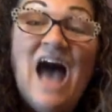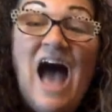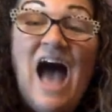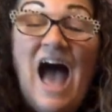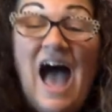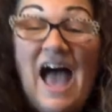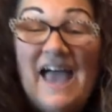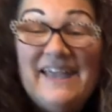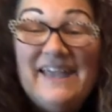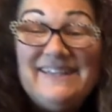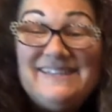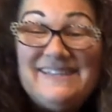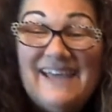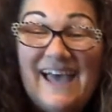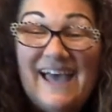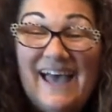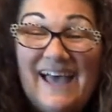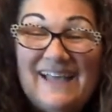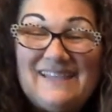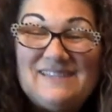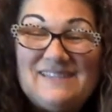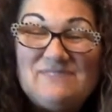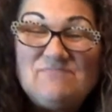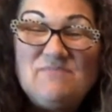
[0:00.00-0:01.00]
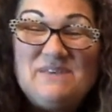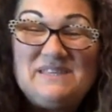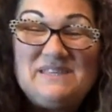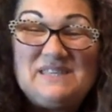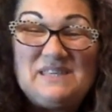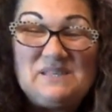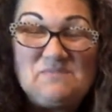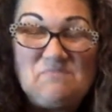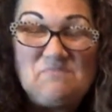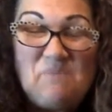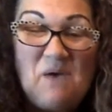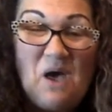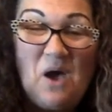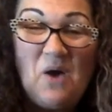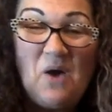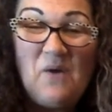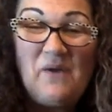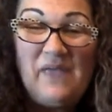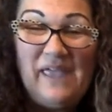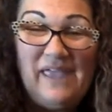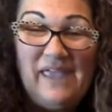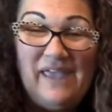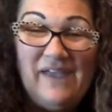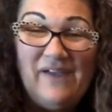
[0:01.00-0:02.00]
Hi, Tots. Mrs. Poe
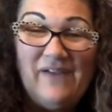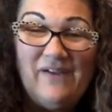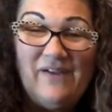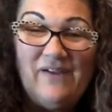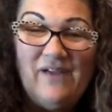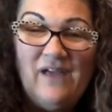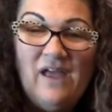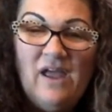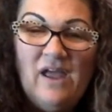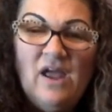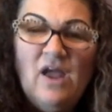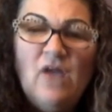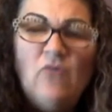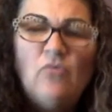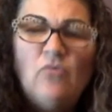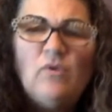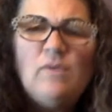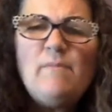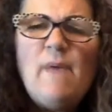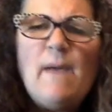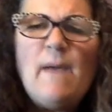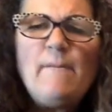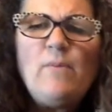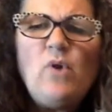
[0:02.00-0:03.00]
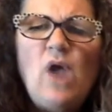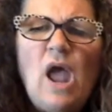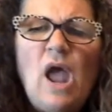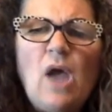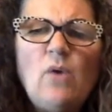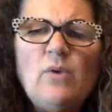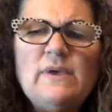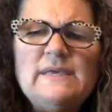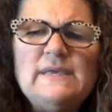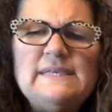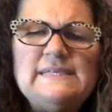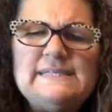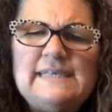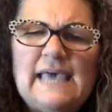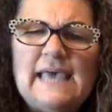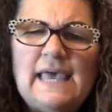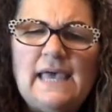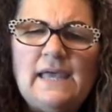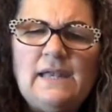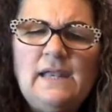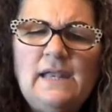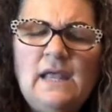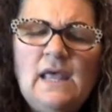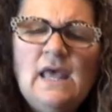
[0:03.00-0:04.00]
here. Remember how we
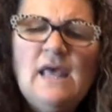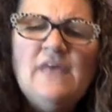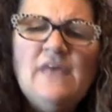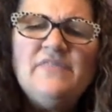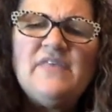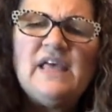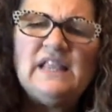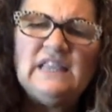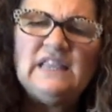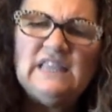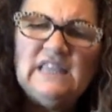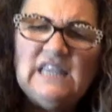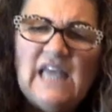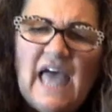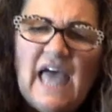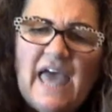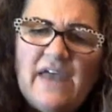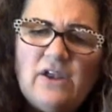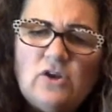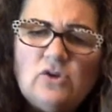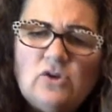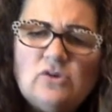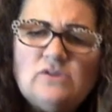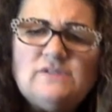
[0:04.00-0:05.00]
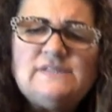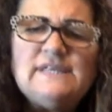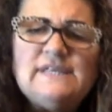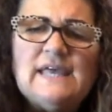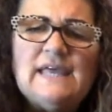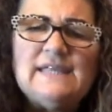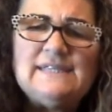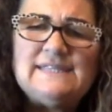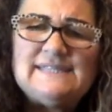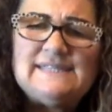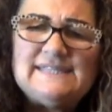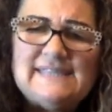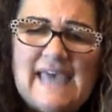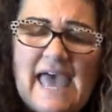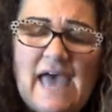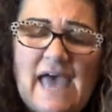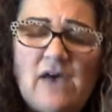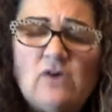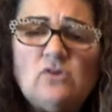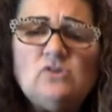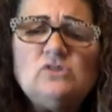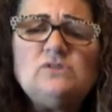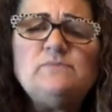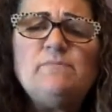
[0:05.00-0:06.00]
said that letters and
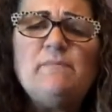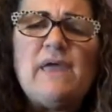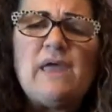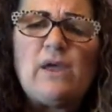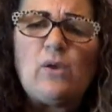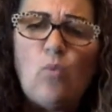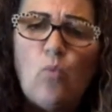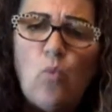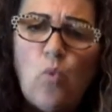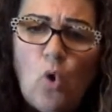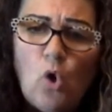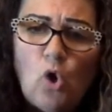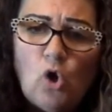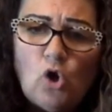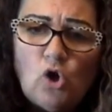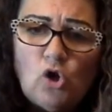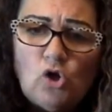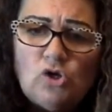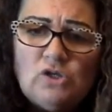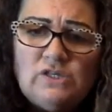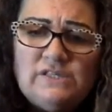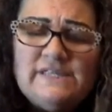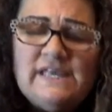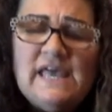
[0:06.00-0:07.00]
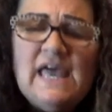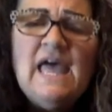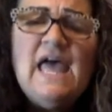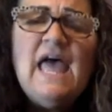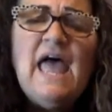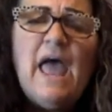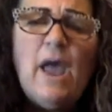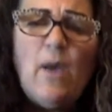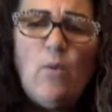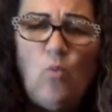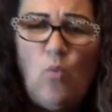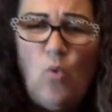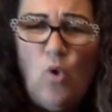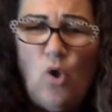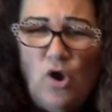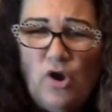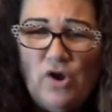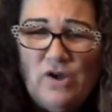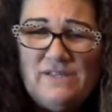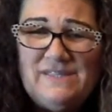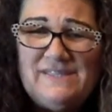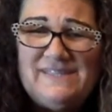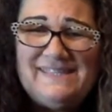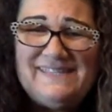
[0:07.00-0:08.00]
sounds make words and
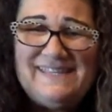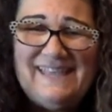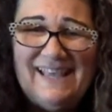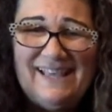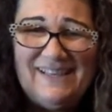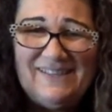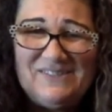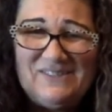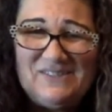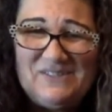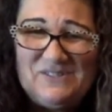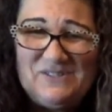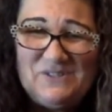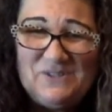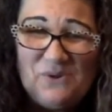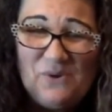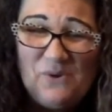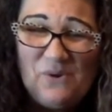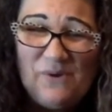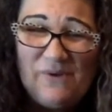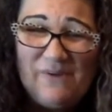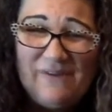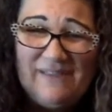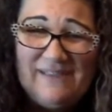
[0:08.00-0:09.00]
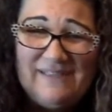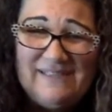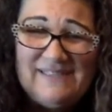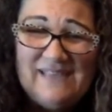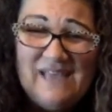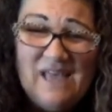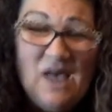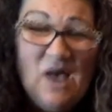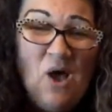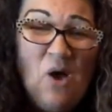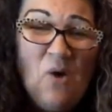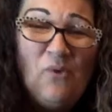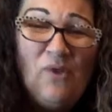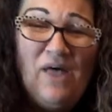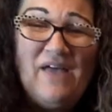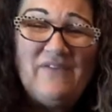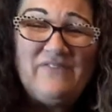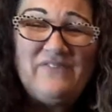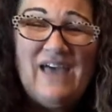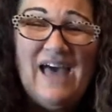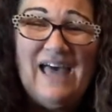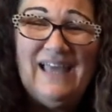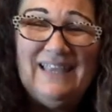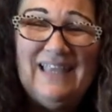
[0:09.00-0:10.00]
words tell stories? Well, I've
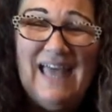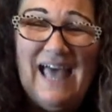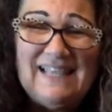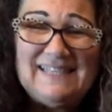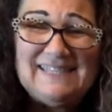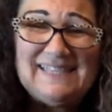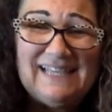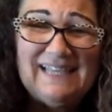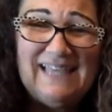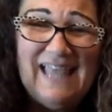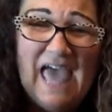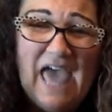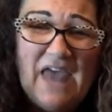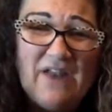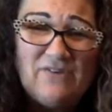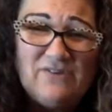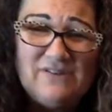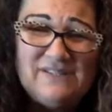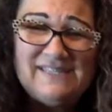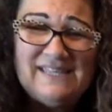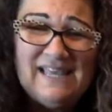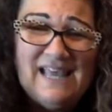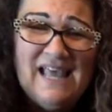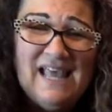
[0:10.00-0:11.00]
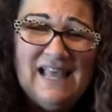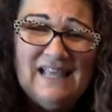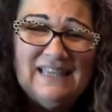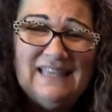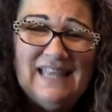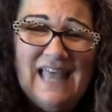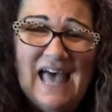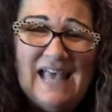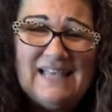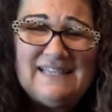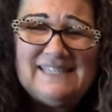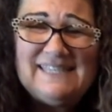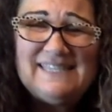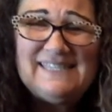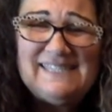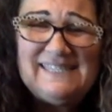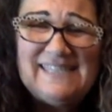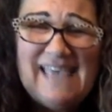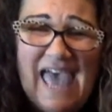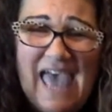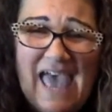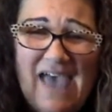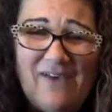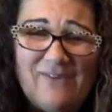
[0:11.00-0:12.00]
got lots of letters, lots of
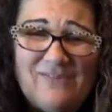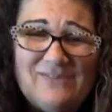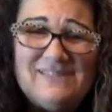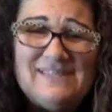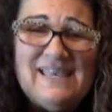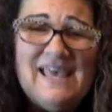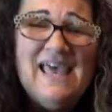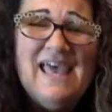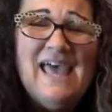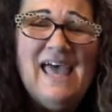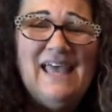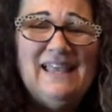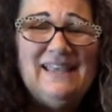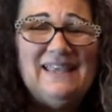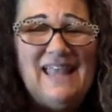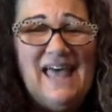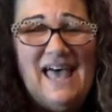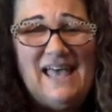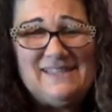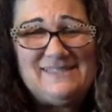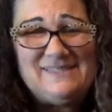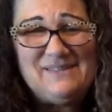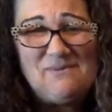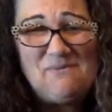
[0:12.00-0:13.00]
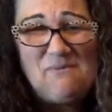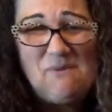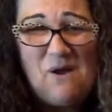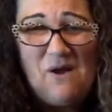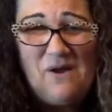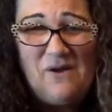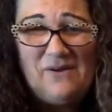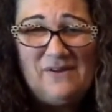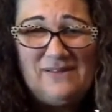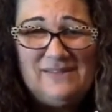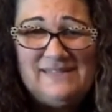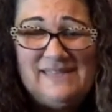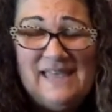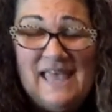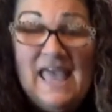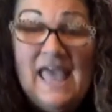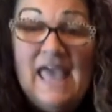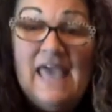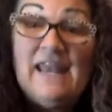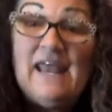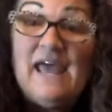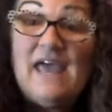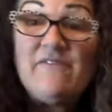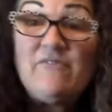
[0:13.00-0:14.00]
sounds, and lots of words,
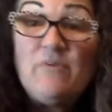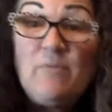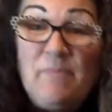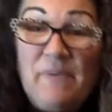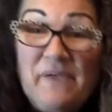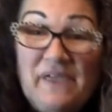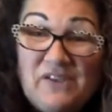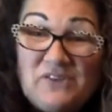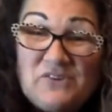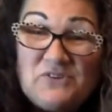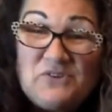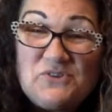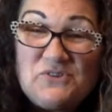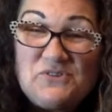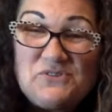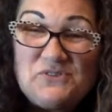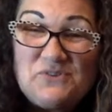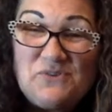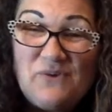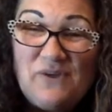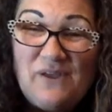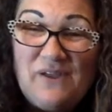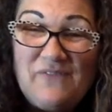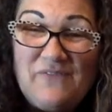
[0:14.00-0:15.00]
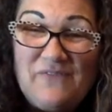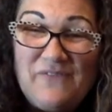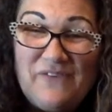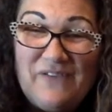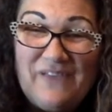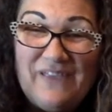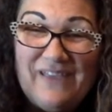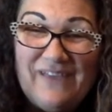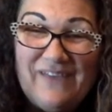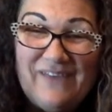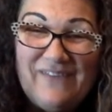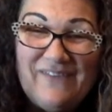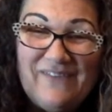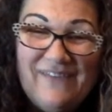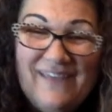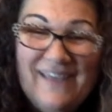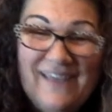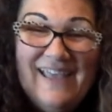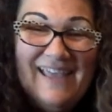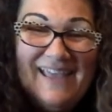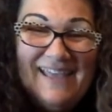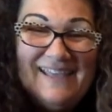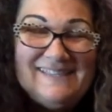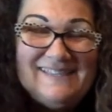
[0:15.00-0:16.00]
and I have a picture story for you.
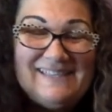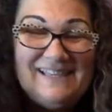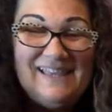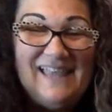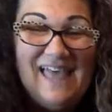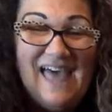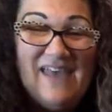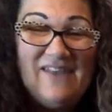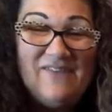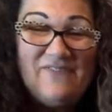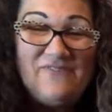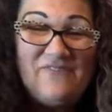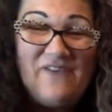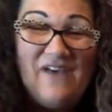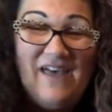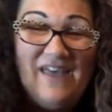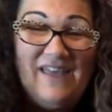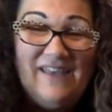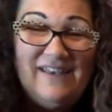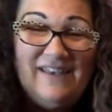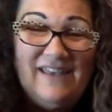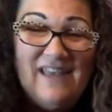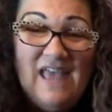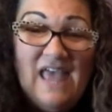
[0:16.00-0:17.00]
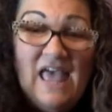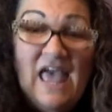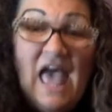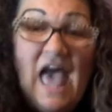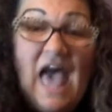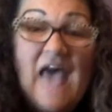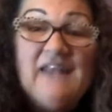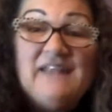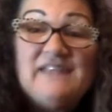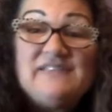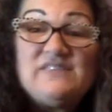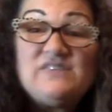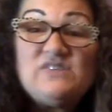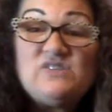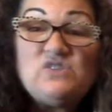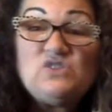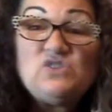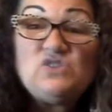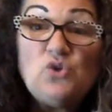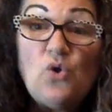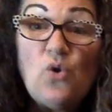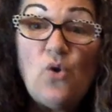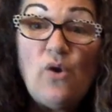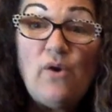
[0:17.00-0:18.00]
It's a lot of fun, and it's a
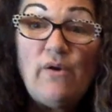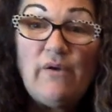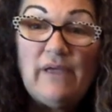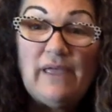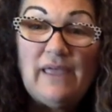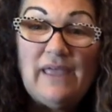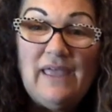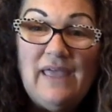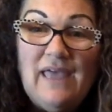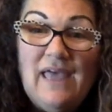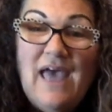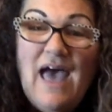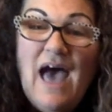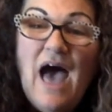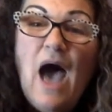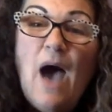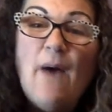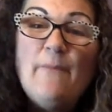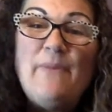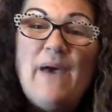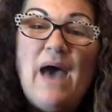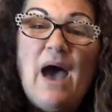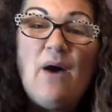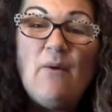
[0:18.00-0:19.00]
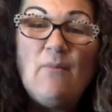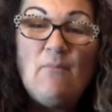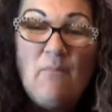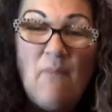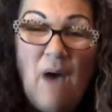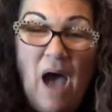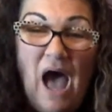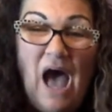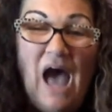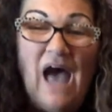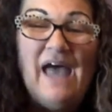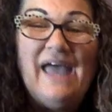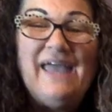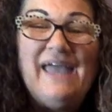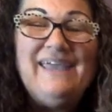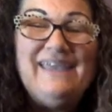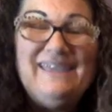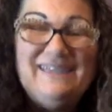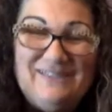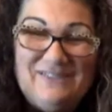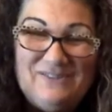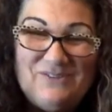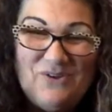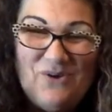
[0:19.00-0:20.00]
story about my
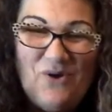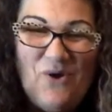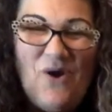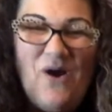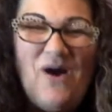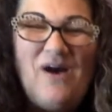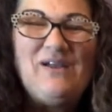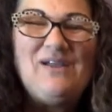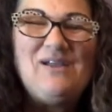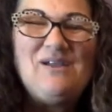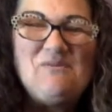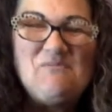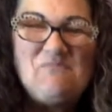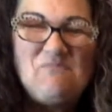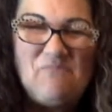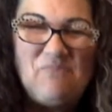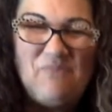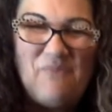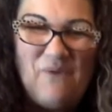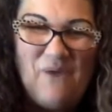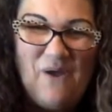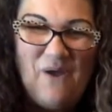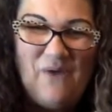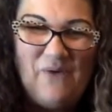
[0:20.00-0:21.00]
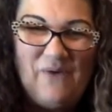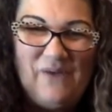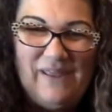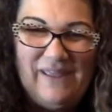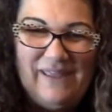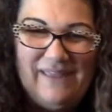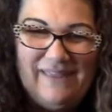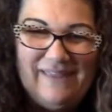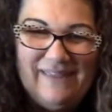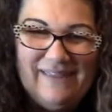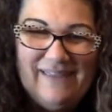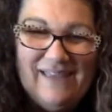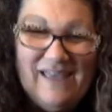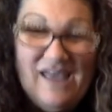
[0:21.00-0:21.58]
dog, Brody.